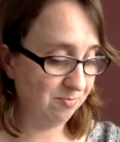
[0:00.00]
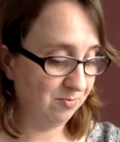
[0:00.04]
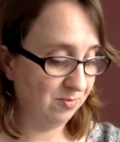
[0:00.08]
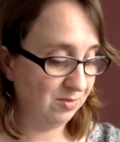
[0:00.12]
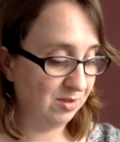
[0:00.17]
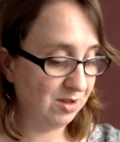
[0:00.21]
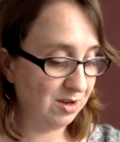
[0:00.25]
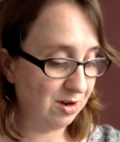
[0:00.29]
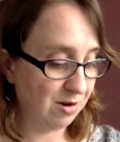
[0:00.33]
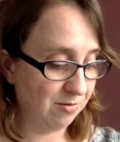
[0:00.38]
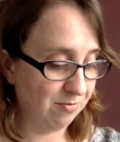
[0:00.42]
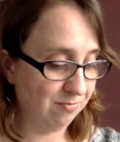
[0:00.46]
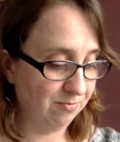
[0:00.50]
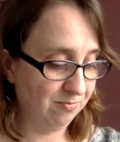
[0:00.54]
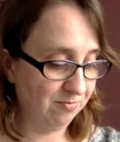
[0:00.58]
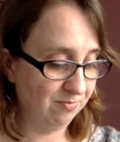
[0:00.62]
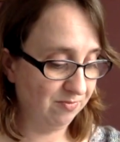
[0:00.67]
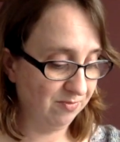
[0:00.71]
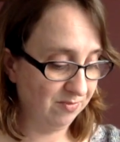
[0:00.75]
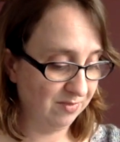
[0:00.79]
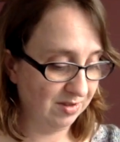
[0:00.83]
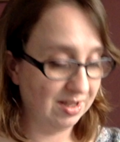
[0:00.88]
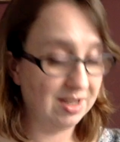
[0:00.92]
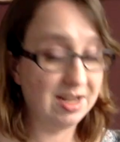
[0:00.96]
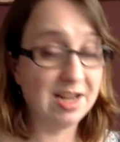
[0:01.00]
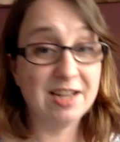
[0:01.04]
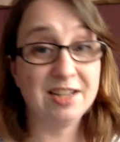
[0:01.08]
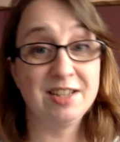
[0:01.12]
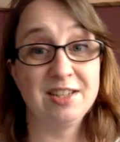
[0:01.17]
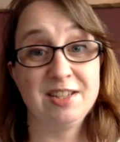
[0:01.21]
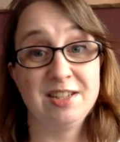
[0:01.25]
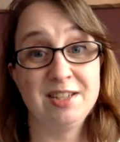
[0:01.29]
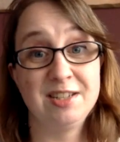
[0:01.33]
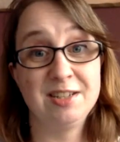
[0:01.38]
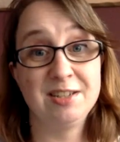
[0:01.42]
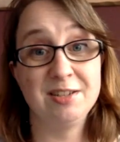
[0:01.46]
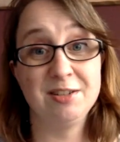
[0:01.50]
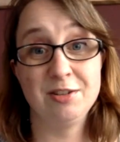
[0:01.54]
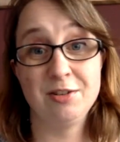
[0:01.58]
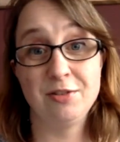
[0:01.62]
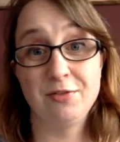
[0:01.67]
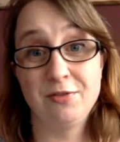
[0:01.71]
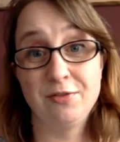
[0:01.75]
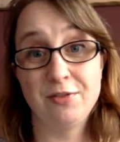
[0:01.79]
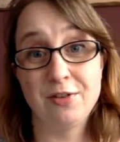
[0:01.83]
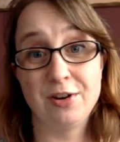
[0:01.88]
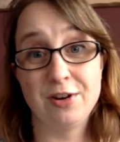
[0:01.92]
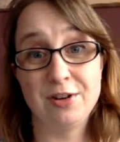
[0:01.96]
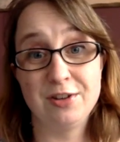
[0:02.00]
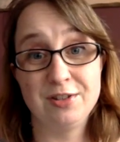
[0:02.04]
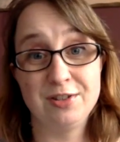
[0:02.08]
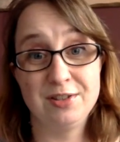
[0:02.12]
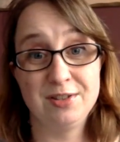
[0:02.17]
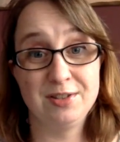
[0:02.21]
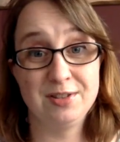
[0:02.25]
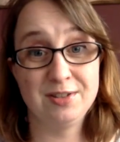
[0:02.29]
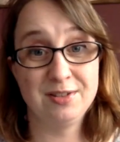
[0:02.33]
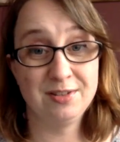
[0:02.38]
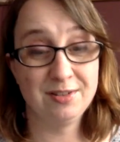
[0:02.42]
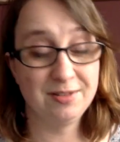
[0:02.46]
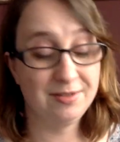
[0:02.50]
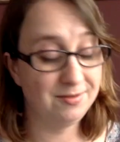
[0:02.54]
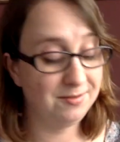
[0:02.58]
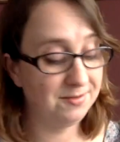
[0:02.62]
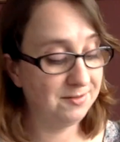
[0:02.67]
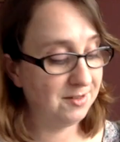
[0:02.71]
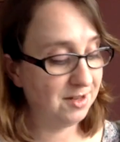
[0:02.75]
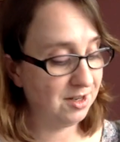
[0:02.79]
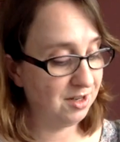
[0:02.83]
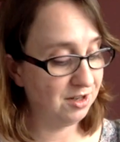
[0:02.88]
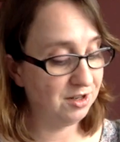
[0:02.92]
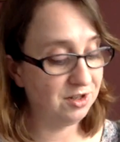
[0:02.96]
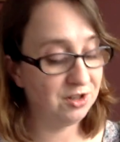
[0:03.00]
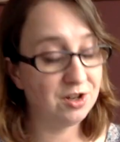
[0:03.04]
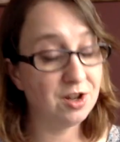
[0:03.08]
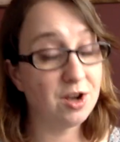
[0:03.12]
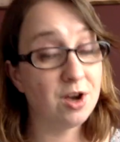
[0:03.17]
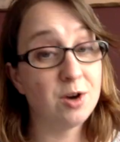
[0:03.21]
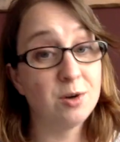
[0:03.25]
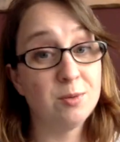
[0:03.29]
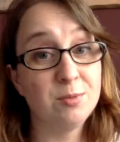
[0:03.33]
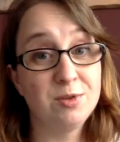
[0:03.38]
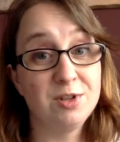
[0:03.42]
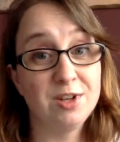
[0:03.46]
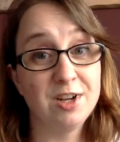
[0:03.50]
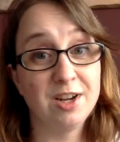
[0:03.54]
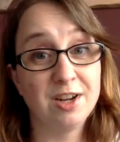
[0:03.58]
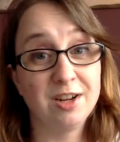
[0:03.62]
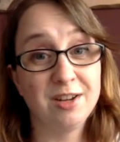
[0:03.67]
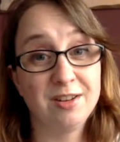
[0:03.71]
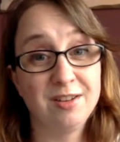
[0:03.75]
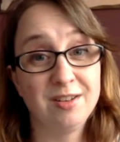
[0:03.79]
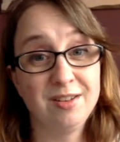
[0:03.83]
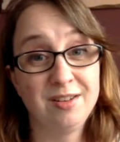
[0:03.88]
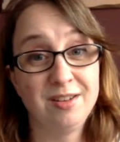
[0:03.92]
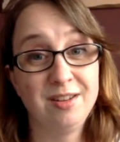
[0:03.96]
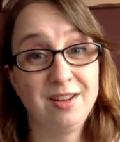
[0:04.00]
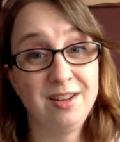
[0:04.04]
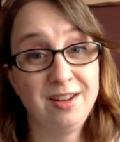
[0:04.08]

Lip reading: So that's the first finished object.